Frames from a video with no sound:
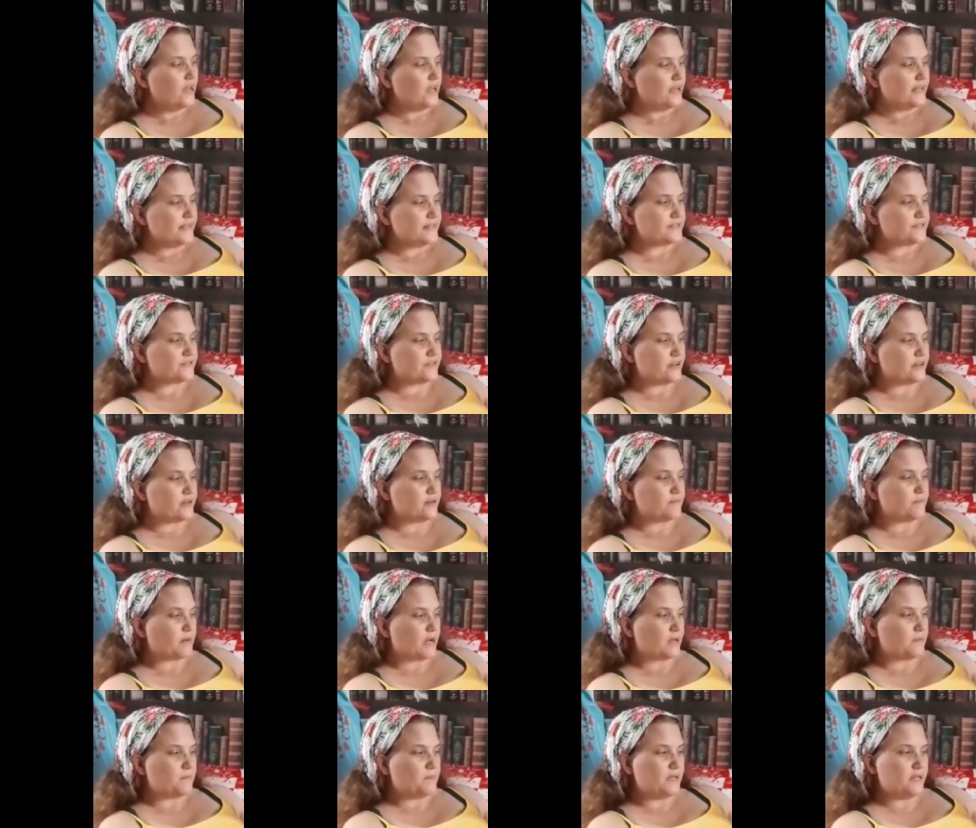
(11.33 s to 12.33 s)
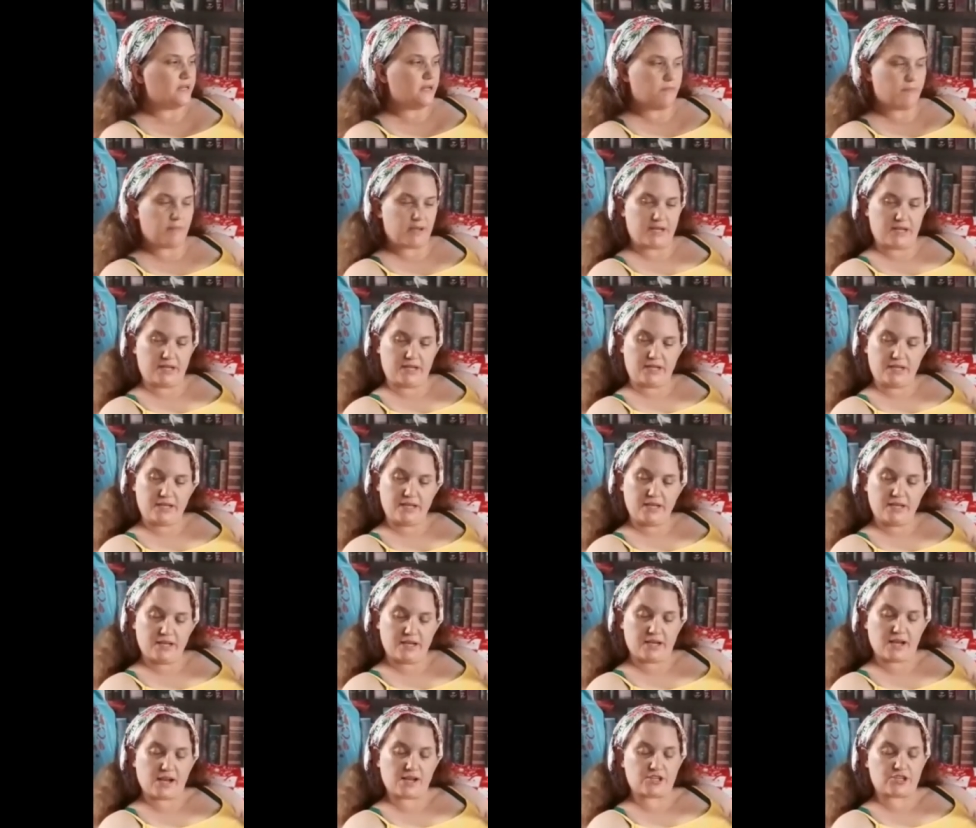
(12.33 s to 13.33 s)
It's written by Peter Bently
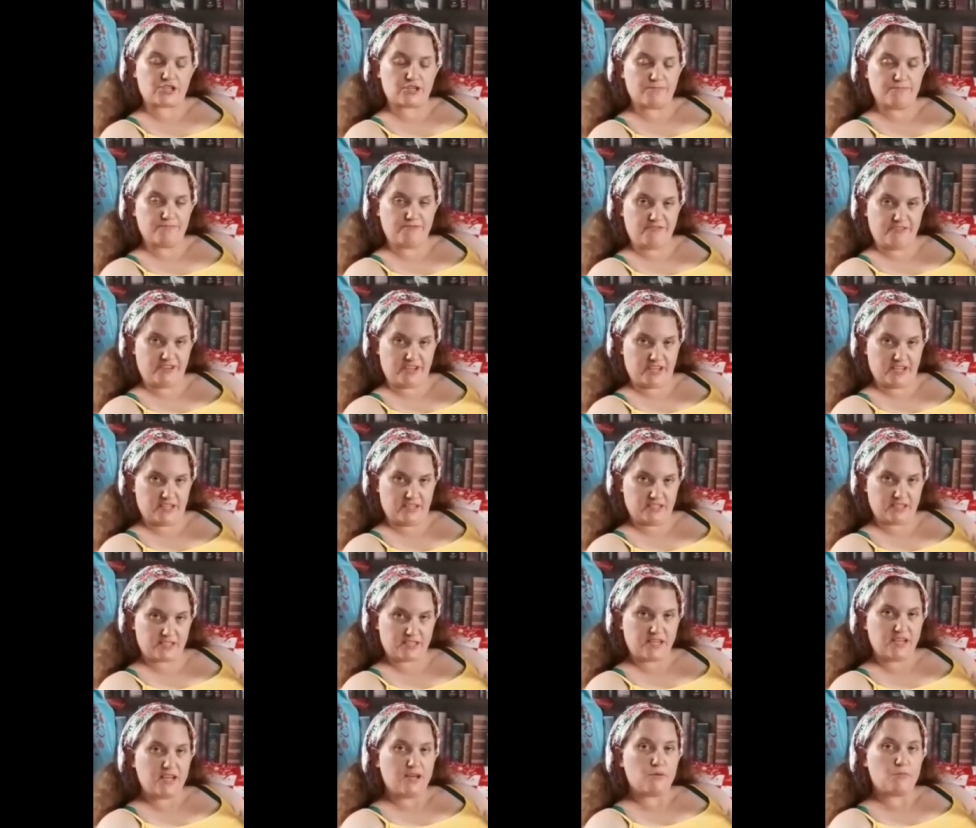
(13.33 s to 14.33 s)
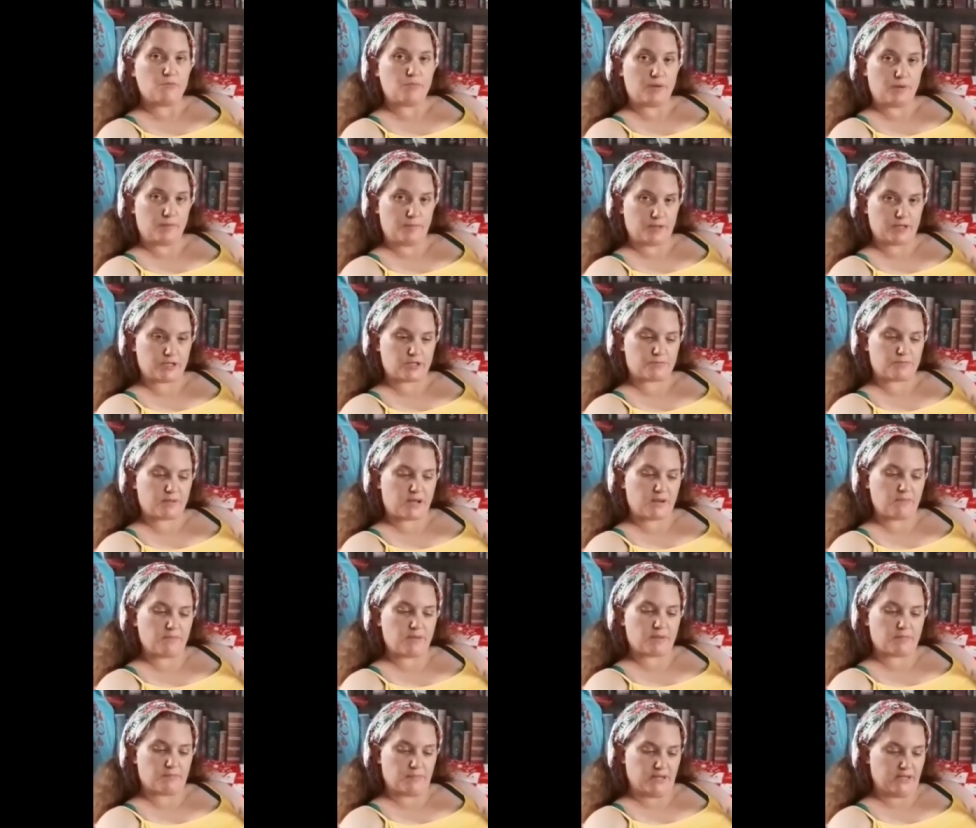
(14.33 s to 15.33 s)
and Jim Field, published by
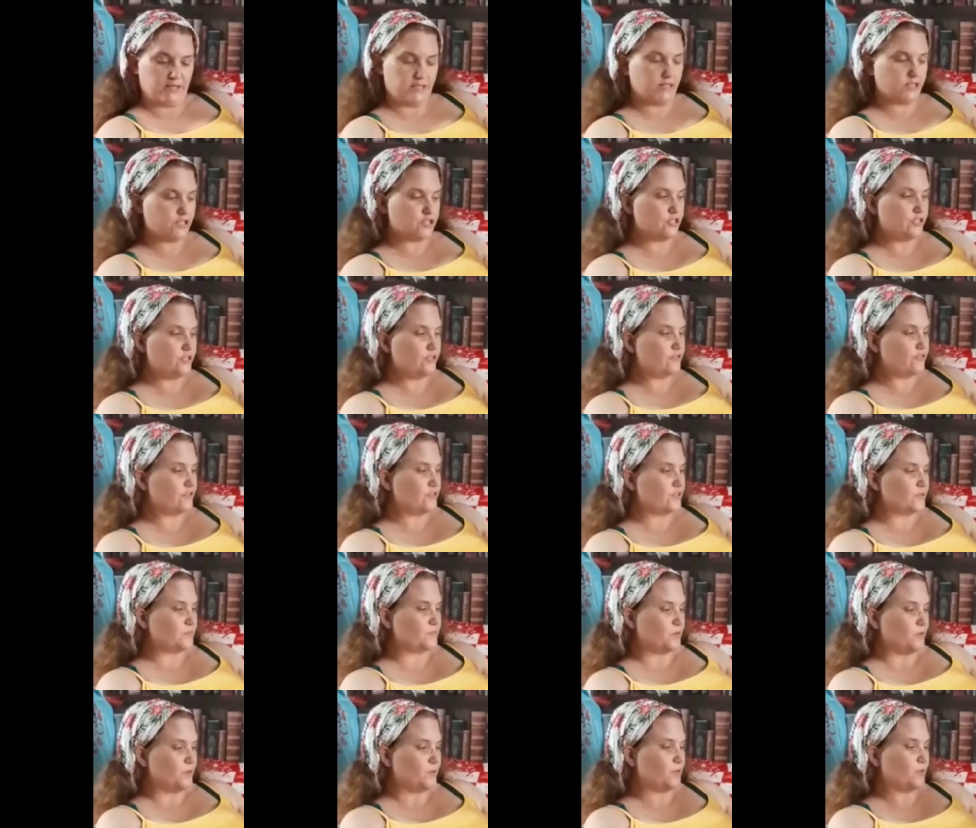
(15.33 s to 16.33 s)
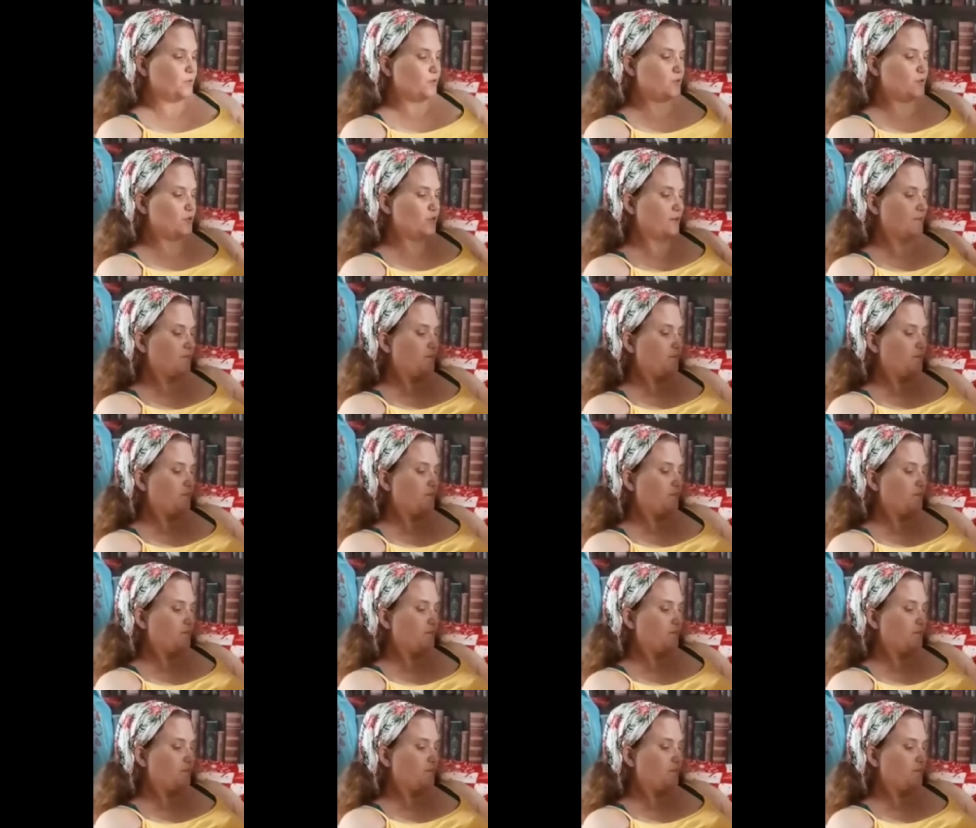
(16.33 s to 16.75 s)
Macmillan Children's Books.